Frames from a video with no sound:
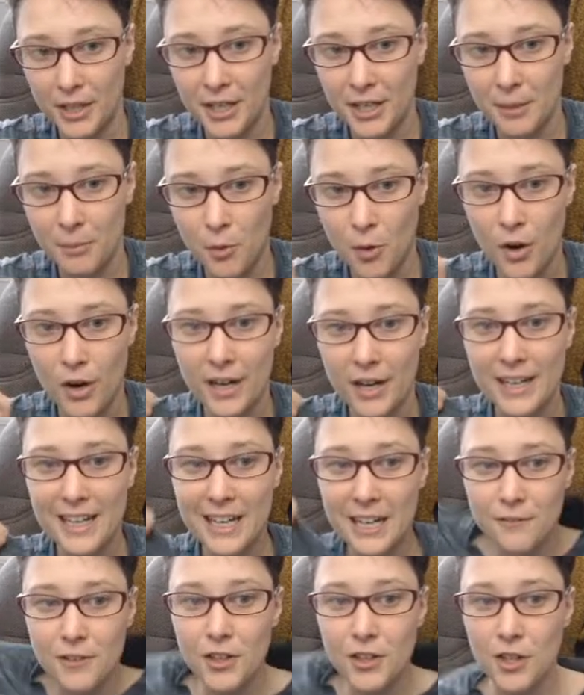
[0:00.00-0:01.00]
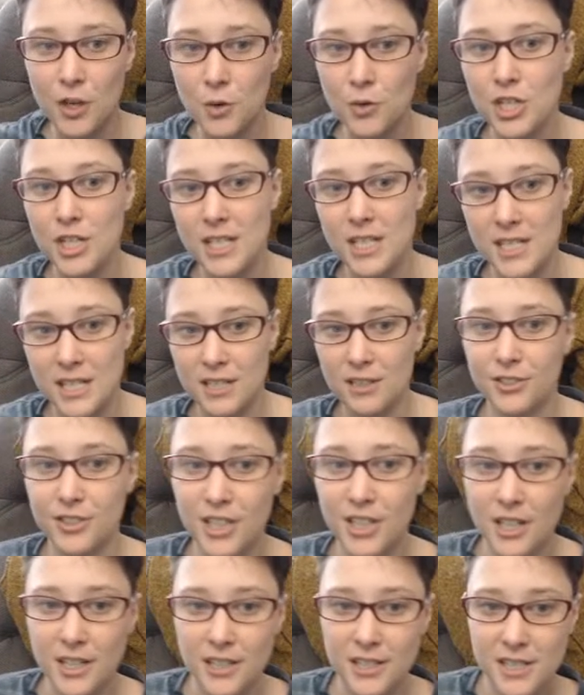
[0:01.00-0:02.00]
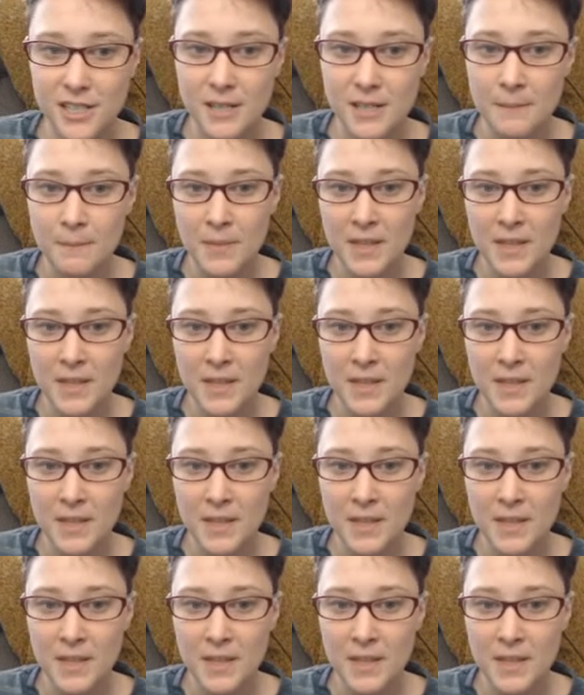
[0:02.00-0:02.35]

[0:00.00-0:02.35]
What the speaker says: anymore, even though she still does.